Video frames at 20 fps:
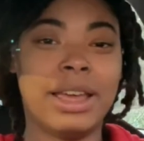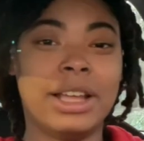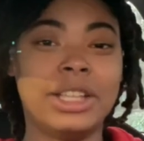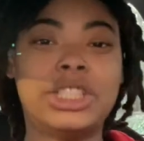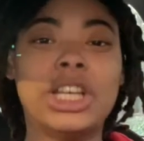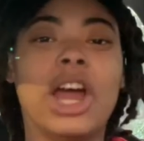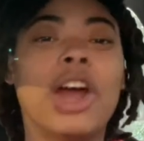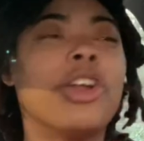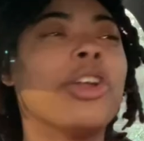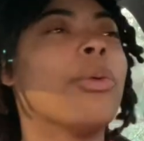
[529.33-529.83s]

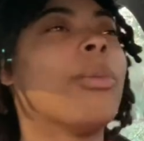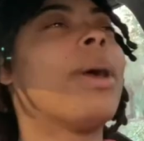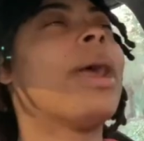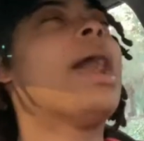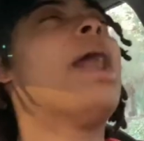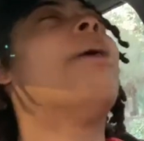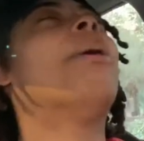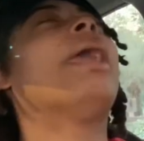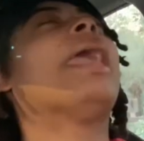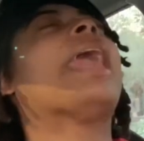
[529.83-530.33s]
Turn
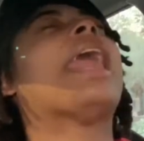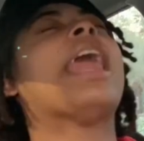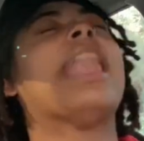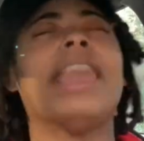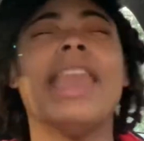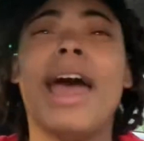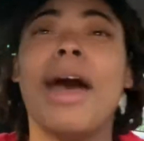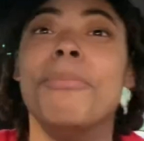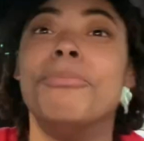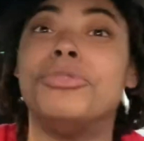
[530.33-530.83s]
around,
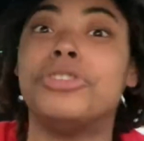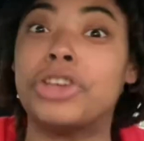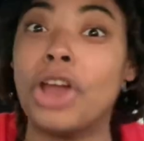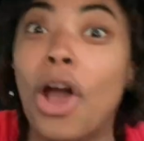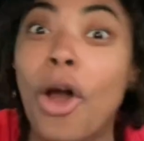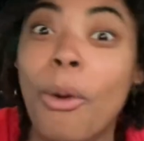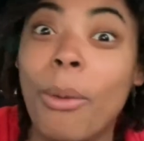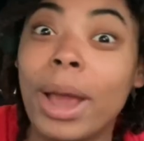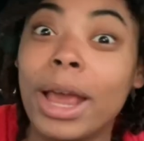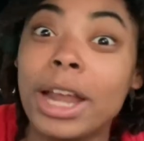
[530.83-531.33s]
end up
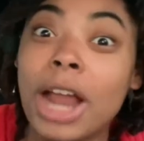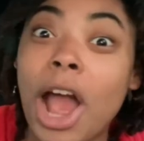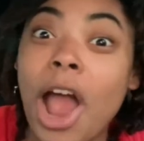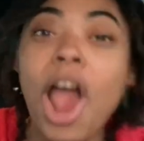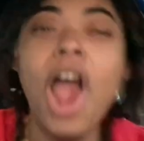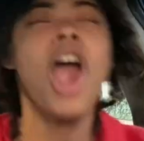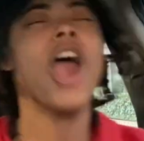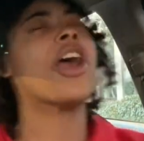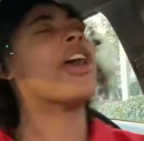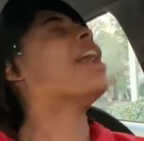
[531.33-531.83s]
doing
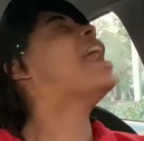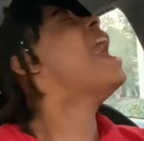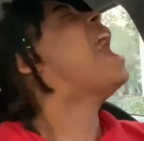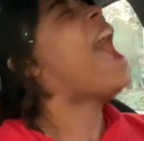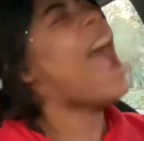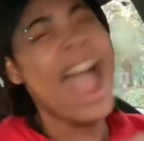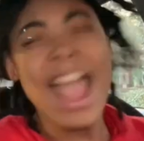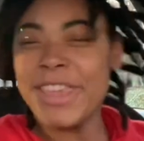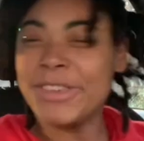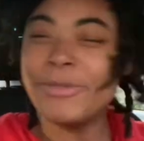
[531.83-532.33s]
her.
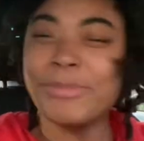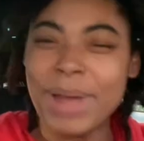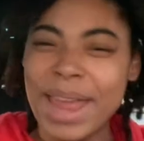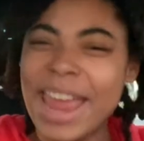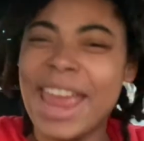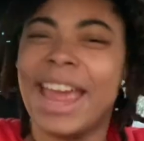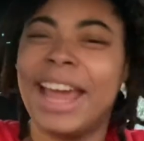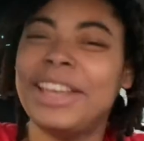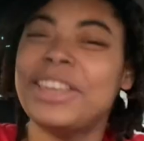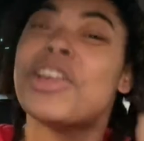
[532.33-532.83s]
How you
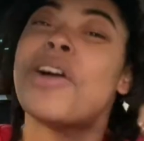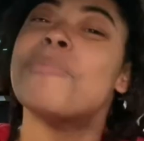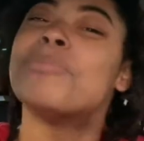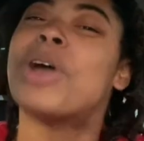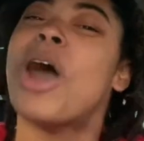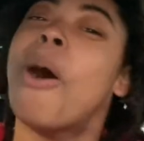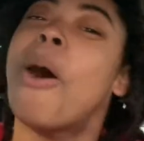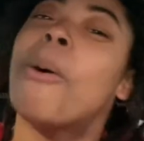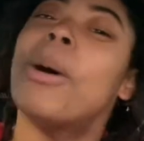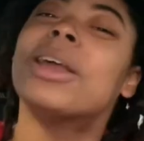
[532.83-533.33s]
end up
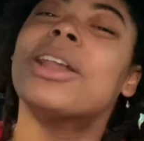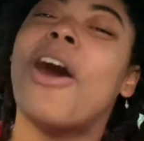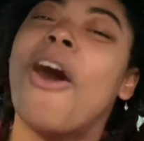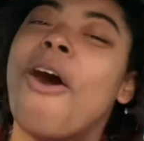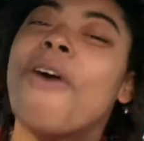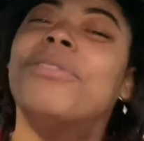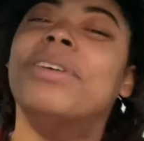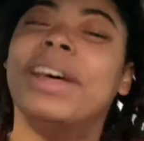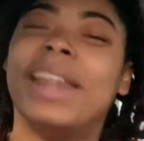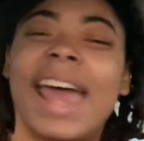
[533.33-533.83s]
going
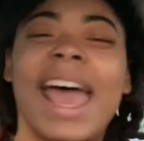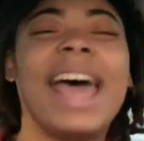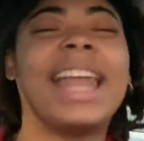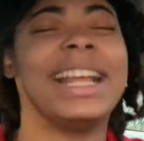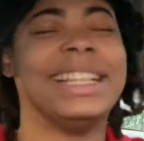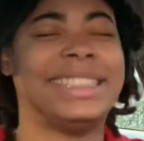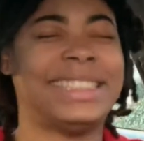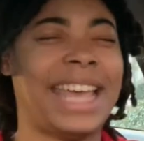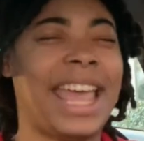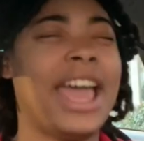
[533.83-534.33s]
over there to
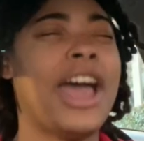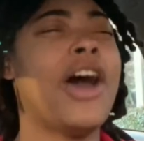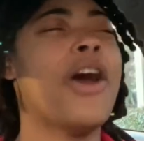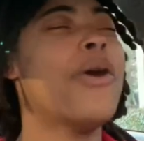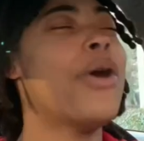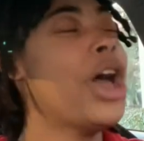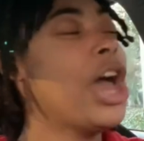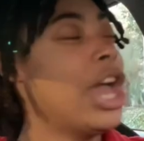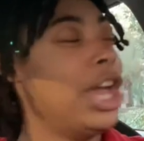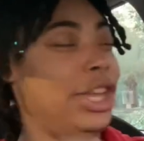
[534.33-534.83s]

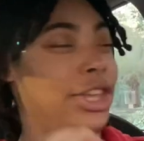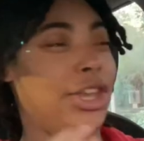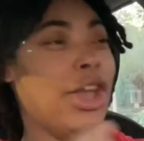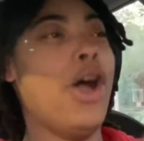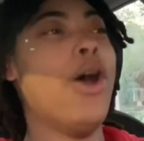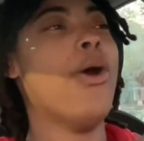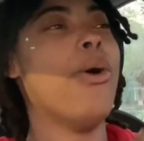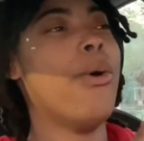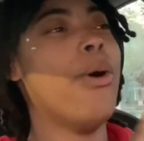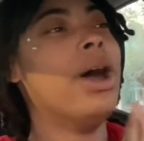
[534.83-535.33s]
tell
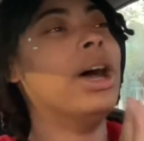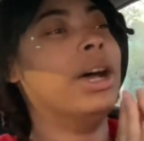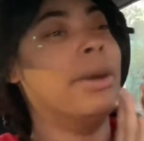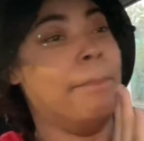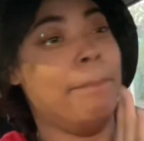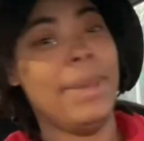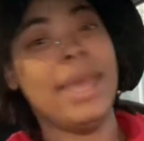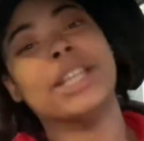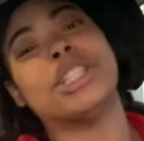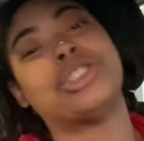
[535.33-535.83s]
your
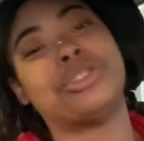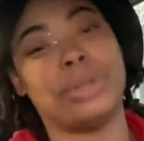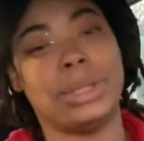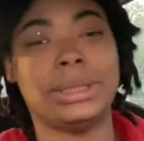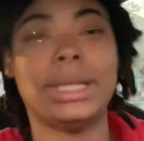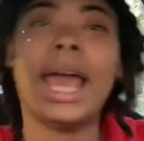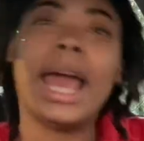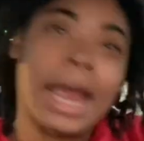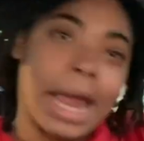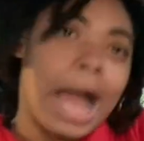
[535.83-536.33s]
mistress,
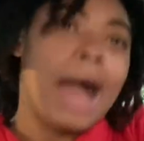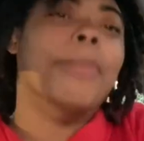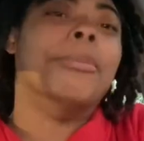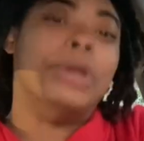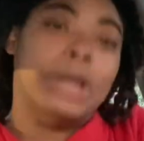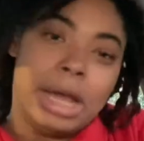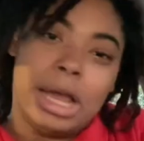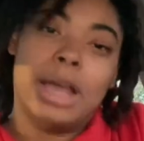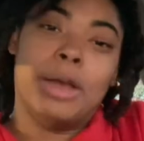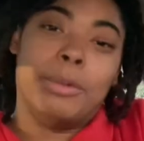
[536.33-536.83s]
hey, I'm
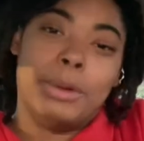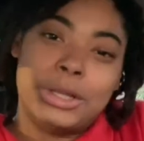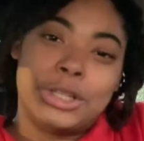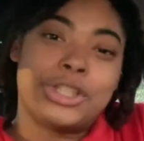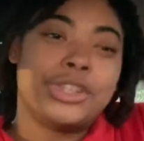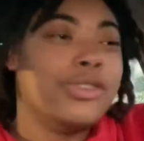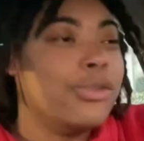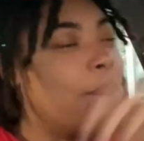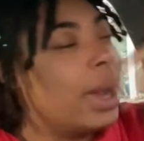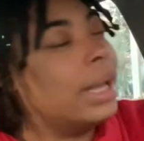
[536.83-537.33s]
done with
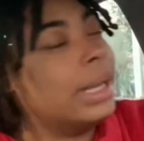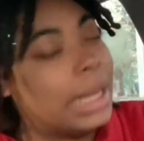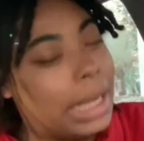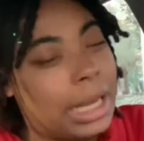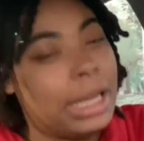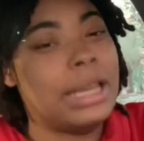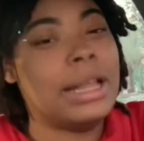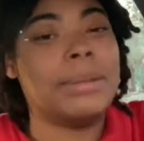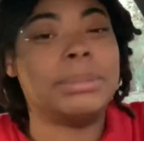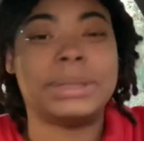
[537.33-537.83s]
you and
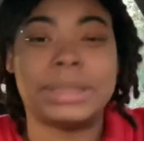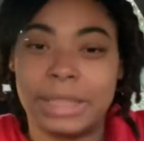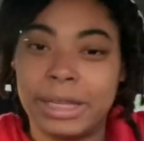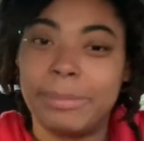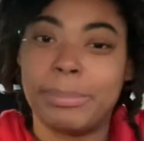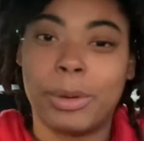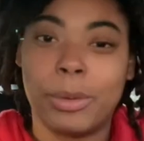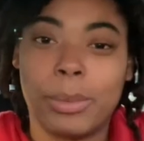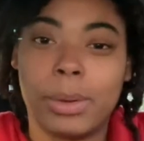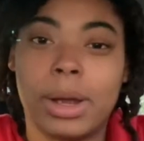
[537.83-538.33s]
end up
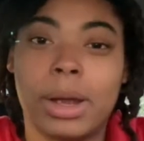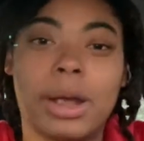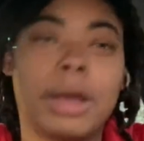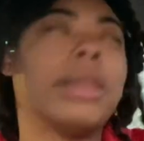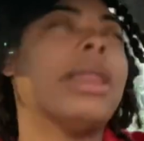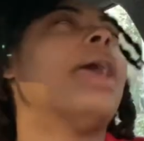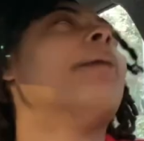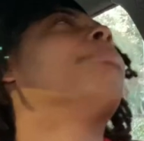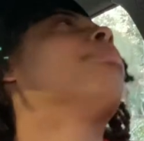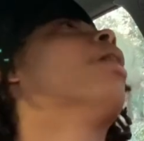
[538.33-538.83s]
sleeping with her.
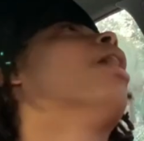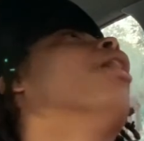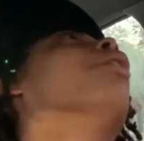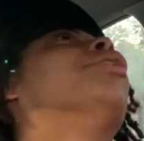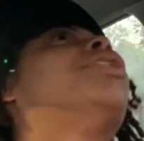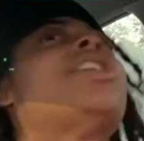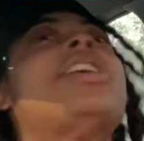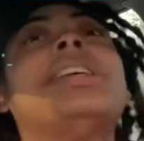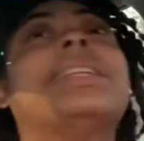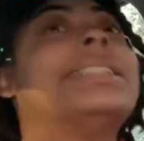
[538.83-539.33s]
Like, bro,
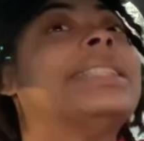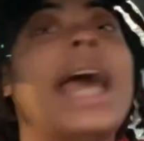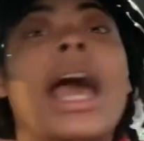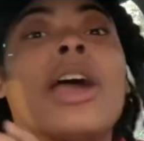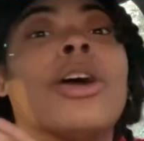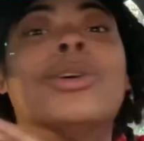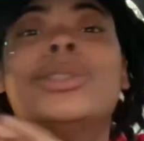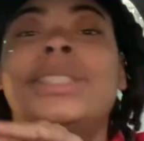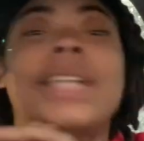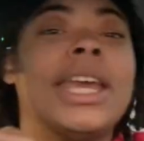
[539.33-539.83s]
she is not
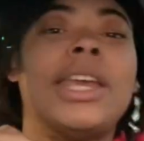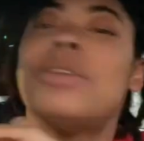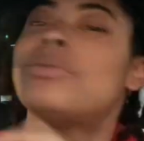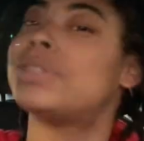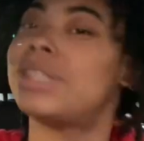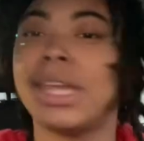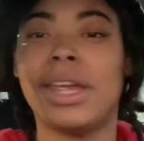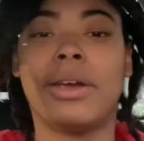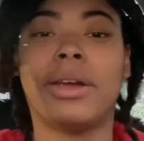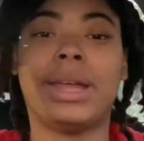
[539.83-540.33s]
going to take you
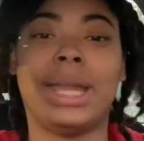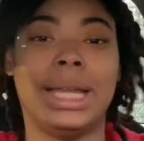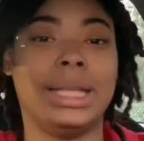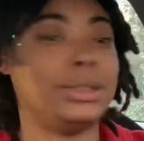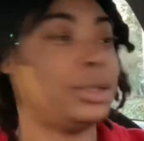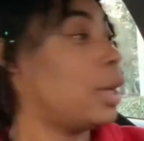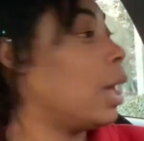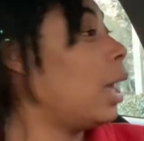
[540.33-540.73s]
serious.